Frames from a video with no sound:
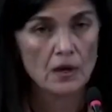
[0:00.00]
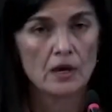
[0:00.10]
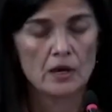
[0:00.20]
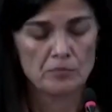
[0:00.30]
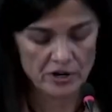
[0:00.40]

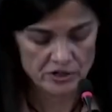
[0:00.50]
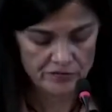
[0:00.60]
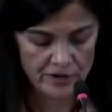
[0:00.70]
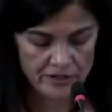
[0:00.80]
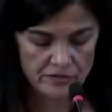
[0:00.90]
In March of
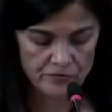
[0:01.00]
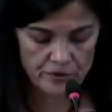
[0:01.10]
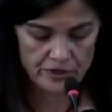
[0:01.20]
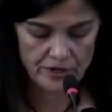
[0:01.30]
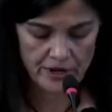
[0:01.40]

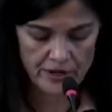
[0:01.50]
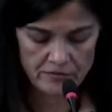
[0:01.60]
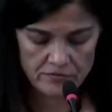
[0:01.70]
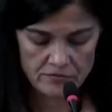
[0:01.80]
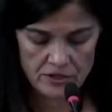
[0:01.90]

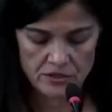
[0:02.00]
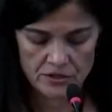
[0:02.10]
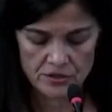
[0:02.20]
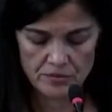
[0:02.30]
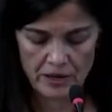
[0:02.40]
1949,
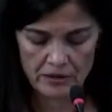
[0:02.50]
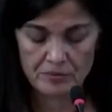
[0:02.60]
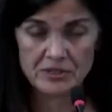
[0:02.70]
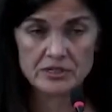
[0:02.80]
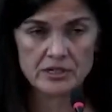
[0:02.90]
concerned about
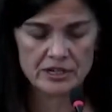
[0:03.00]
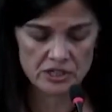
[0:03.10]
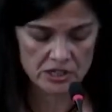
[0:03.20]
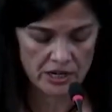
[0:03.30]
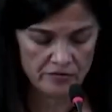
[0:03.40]
limited
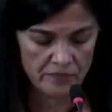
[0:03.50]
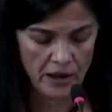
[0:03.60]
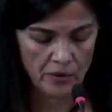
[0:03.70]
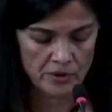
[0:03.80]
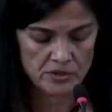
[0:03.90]
legislative
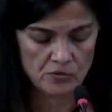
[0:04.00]
powers,